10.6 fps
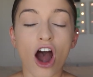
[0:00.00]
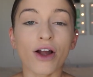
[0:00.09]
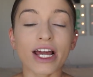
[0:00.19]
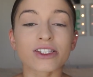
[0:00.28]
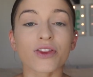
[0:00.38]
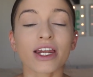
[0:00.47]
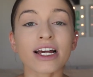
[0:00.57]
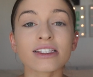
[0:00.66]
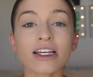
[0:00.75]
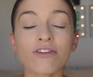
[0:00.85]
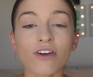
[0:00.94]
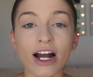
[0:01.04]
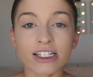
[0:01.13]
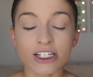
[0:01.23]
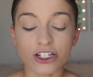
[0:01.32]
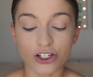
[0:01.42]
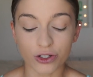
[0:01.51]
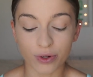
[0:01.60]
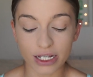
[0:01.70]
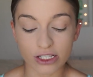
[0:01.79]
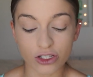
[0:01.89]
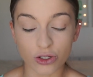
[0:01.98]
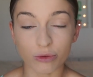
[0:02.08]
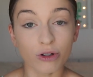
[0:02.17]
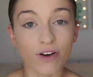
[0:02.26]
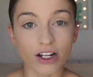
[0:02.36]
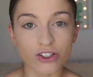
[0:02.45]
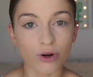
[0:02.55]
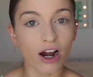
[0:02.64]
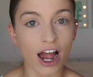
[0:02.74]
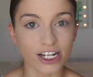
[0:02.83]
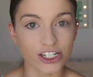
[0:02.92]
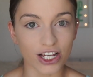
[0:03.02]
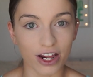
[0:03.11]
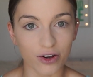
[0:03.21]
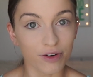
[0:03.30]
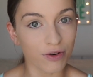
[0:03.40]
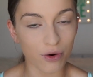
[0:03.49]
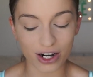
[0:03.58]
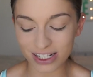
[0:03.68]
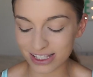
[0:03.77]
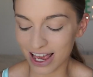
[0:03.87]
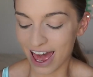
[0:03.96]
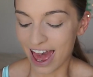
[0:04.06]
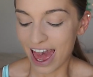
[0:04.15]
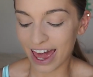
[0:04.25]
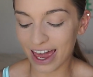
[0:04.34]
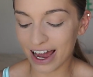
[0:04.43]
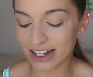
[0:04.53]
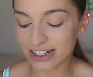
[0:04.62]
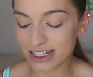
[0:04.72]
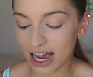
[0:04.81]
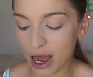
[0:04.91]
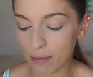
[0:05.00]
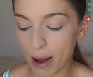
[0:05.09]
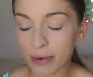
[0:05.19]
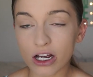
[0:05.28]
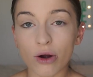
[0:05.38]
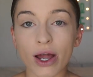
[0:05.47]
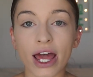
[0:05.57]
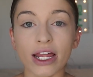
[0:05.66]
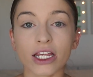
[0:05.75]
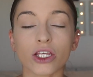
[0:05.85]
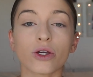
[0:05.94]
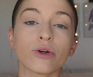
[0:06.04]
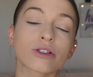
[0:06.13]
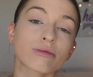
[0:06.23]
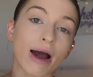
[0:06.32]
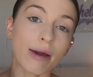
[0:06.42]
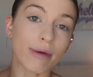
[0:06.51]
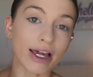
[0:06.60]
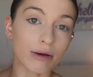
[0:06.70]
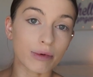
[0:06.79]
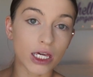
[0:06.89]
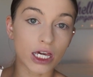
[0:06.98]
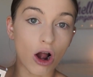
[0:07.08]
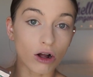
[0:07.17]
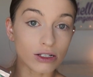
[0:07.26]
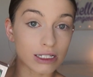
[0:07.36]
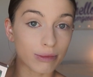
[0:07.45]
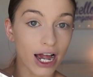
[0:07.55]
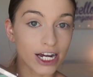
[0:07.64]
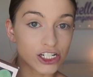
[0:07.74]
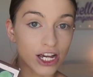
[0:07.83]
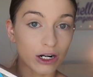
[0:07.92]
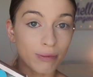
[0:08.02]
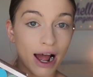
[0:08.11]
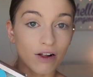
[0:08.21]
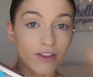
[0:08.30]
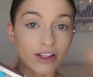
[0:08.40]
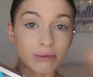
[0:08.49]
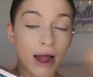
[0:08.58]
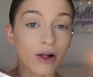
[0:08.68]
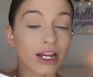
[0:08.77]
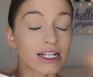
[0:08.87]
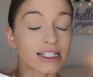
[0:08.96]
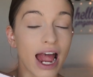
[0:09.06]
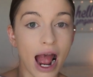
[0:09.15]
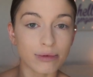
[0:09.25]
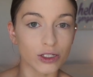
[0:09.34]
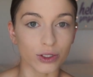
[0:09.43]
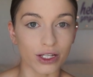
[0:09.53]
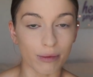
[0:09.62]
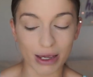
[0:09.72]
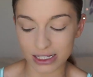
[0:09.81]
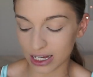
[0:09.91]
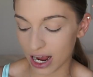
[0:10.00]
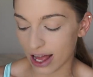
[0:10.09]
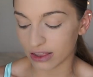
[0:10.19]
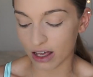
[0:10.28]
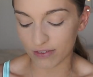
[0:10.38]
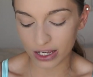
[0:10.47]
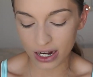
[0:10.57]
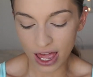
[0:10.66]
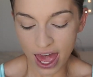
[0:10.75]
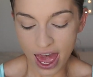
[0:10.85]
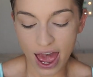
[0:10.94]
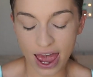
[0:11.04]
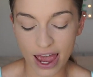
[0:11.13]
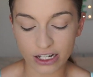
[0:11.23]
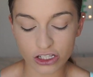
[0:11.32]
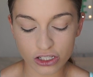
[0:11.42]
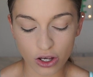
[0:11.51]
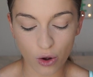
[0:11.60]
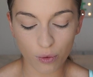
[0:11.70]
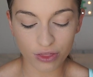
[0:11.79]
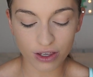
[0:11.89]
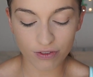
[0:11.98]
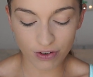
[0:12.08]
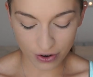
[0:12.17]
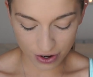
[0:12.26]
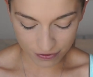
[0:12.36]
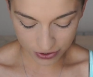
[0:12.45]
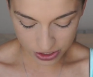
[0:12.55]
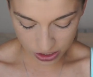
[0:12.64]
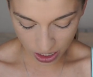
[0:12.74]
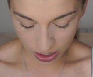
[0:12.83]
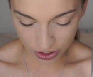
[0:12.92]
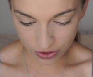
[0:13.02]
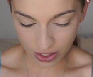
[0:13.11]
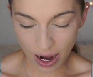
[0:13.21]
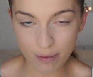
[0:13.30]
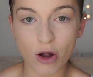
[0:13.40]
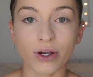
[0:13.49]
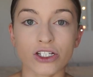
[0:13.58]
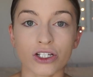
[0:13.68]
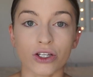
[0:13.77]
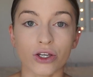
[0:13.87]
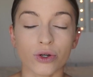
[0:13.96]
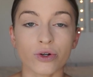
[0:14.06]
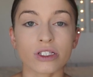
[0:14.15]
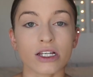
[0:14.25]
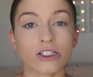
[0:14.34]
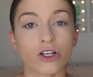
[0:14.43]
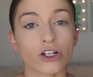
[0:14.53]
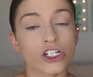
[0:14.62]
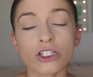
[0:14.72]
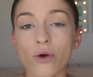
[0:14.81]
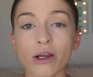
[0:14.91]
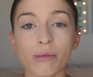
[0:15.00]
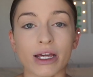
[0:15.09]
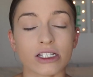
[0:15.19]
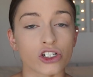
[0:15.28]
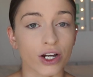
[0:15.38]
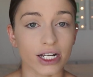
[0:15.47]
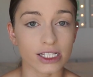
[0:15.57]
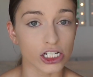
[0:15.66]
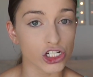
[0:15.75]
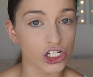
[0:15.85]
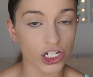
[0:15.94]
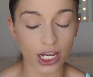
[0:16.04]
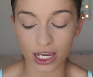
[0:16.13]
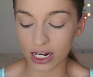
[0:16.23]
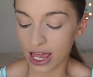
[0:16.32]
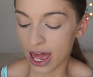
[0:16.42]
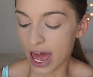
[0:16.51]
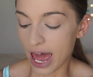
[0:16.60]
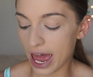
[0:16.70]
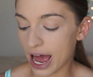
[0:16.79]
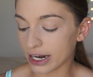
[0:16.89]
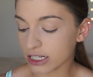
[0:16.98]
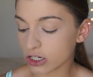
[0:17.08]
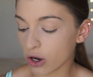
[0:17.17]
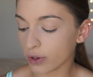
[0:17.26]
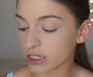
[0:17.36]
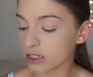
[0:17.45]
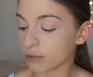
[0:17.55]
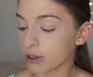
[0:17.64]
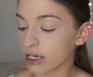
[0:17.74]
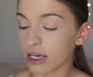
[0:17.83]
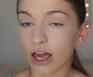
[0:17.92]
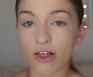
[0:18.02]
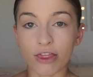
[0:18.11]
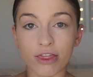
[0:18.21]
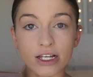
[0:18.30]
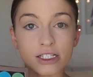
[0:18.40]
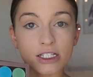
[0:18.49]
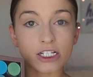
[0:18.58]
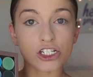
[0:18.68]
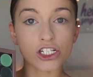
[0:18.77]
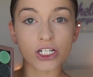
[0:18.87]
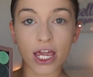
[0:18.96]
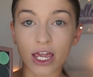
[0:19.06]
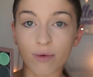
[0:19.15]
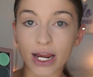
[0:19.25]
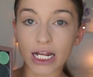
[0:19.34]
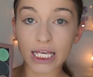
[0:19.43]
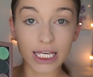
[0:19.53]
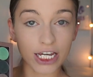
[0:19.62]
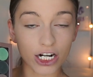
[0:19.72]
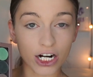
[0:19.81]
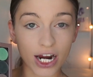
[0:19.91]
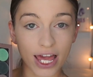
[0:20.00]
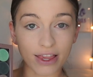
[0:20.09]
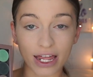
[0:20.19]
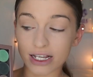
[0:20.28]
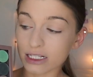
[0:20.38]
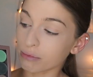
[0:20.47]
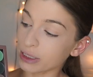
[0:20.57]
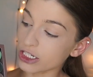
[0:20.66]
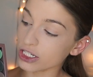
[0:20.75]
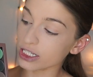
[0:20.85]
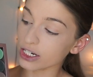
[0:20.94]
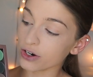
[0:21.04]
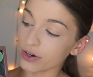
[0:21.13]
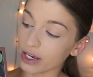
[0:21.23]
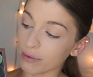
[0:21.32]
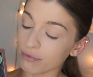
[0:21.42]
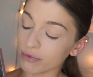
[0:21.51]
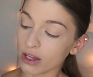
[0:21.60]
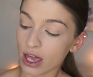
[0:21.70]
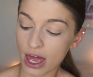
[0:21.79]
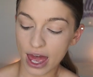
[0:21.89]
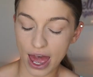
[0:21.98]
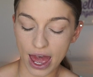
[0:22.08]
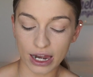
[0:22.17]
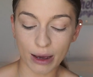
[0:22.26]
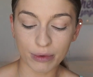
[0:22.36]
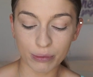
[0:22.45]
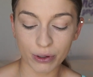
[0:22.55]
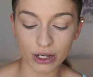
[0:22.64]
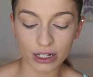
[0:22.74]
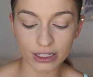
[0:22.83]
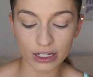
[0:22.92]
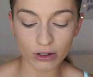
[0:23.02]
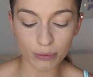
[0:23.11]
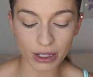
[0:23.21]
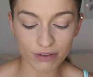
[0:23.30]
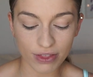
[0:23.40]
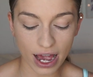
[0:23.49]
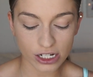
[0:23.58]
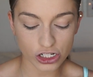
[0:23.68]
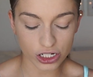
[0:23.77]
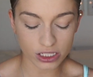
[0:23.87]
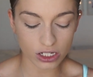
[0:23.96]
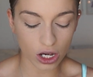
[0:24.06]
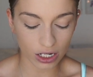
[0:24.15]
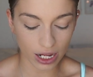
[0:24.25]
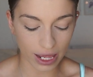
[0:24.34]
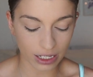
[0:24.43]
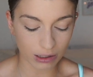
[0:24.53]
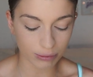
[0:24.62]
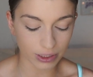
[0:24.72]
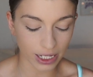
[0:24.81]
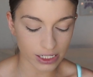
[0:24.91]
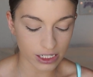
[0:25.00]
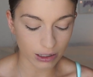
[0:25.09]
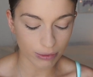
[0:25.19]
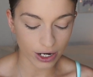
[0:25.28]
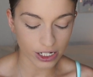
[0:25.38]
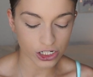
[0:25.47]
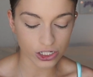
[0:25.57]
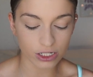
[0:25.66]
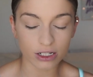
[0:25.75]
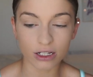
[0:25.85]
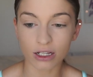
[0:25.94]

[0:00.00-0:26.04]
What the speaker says: Okay, so the next thing for us to do is to move on to our eyeshadow, of course. And I'm gonna go ahead and use my Makeup Geek Ultimate Eyeshadow Palette. This palette is absolutely amazing, I love it. And so the very first color that I'm going to use is just going to be as a transition shade. And it's going to be this shade right here, and that is Beaches and Cream. And I'm gonna put a little bit of that just on any blending brush.